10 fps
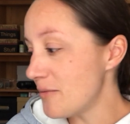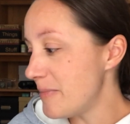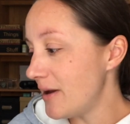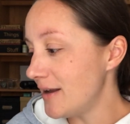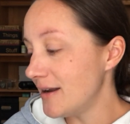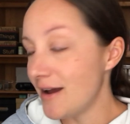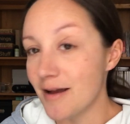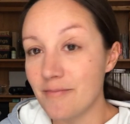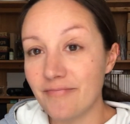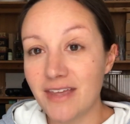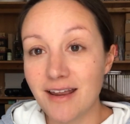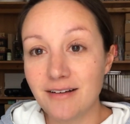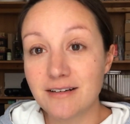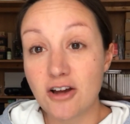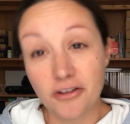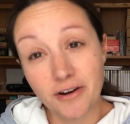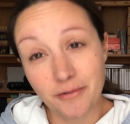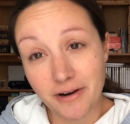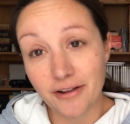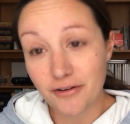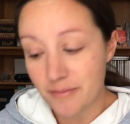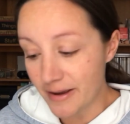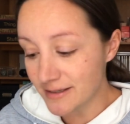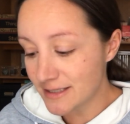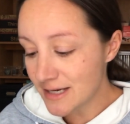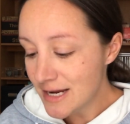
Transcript: but they tolerate one another at best.